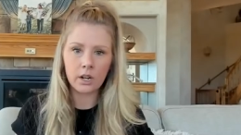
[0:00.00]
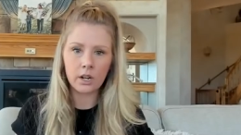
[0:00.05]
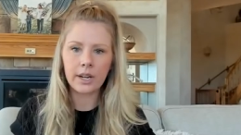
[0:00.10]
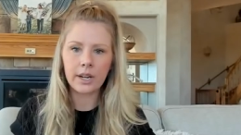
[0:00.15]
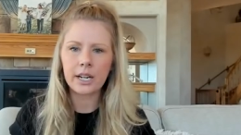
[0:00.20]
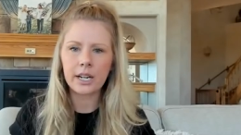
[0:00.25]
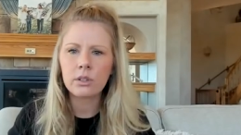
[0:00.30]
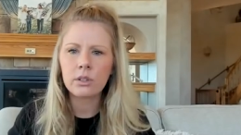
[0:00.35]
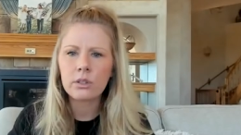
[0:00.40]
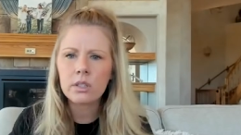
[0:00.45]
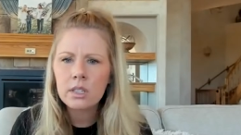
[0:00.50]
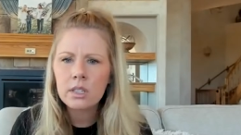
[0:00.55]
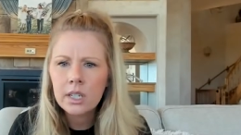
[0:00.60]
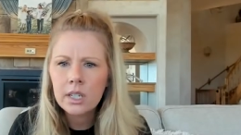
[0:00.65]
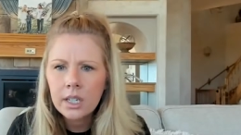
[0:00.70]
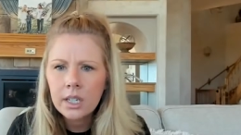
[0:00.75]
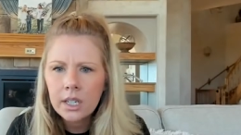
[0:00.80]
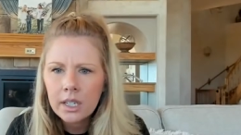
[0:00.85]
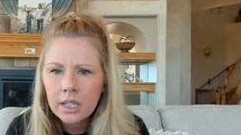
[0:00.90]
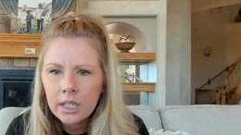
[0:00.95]
Okay, I don't
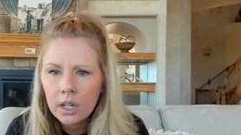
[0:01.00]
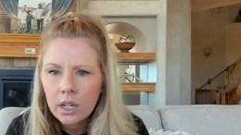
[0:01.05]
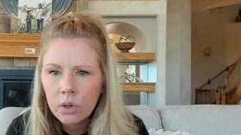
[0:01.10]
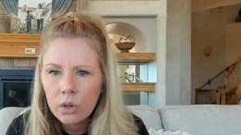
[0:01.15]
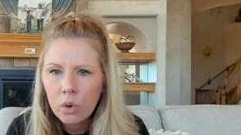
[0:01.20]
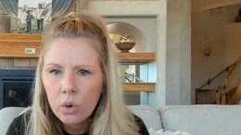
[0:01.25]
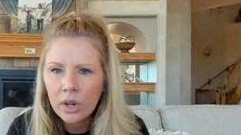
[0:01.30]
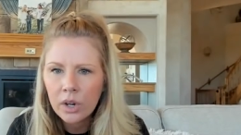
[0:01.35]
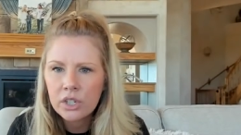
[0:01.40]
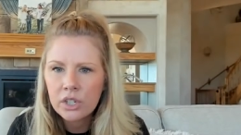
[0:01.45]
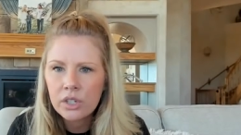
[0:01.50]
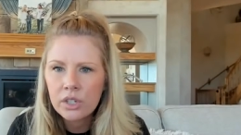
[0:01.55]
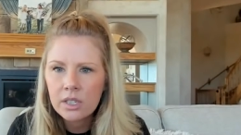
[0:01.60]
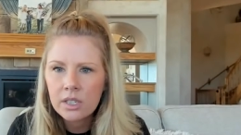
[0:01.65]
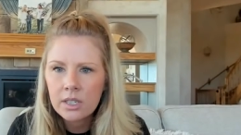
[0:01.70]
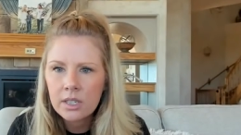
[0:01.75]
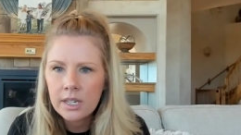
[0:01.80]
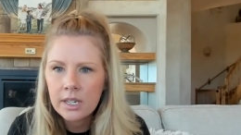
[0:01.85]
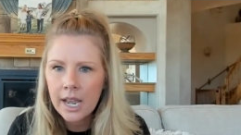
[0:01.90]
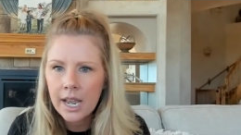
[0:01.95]
see any
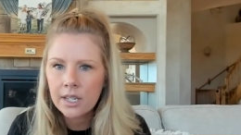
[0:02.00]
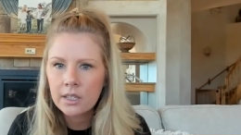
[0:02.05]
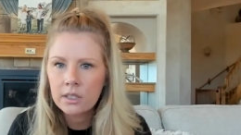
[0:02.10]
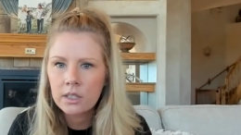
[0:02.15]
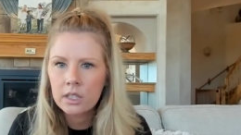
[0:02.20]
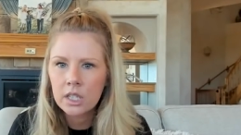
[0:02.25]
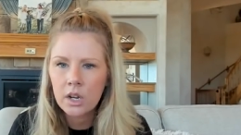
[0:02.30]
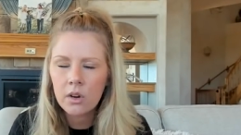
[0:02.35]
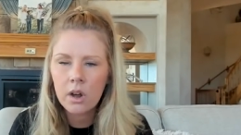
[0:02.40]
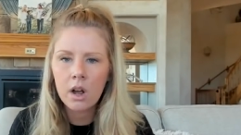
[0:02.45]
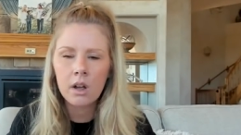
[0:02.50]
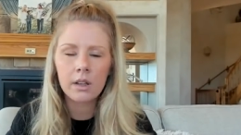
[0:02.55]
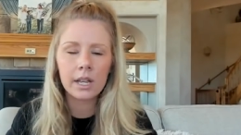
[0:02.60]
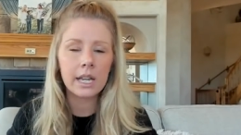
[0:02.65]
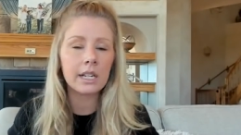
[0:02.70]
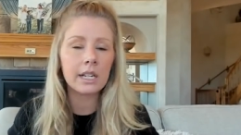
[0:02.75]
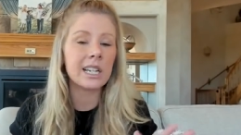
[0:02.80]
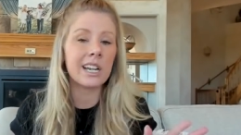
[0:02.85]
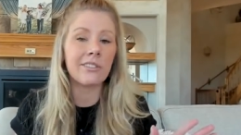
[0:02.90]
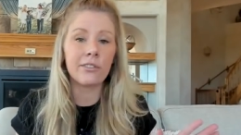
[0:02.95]
questions yet, so I'll
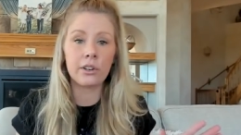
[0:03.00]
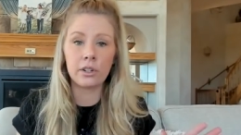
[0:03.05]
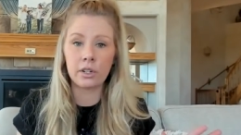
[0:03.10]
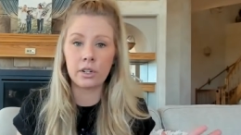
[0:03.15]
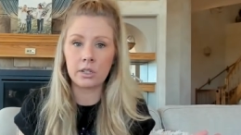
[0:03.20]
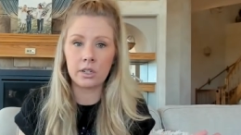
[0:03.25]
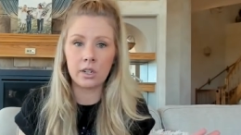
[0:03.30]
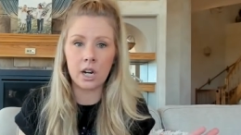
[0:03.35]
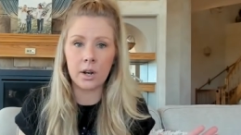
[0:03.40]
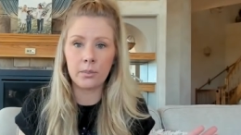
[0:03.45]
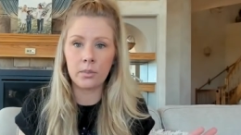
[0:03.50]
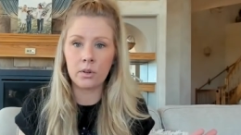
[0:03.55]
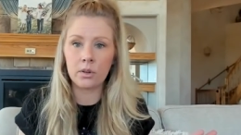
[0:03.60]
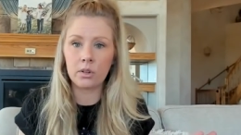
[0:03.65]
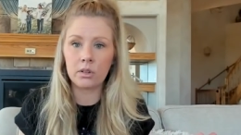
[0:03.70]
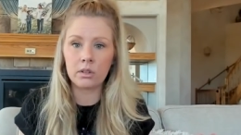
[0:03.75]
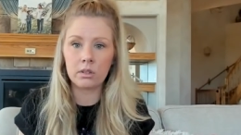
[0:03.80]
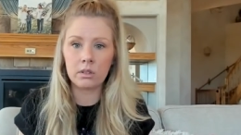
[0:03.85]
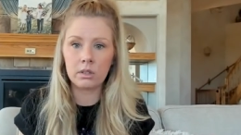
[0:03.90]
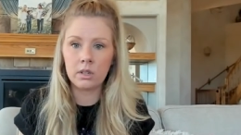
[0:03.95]
hang tight for just a
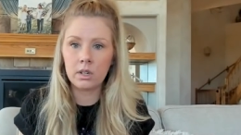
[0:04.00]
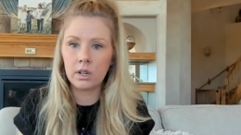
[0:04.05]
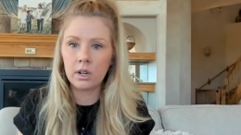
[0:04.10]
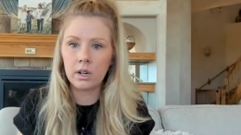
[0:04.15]
couple